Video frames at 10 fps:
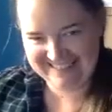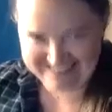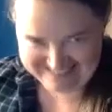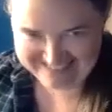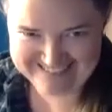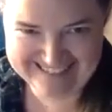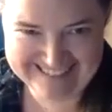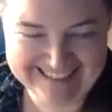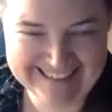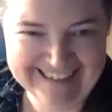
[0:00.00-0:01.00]

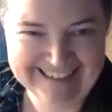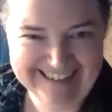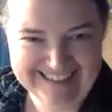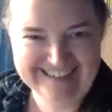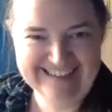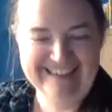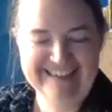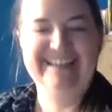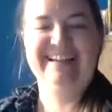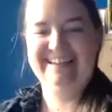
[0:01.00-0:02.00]

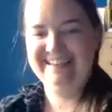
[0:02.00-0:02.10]
(silent)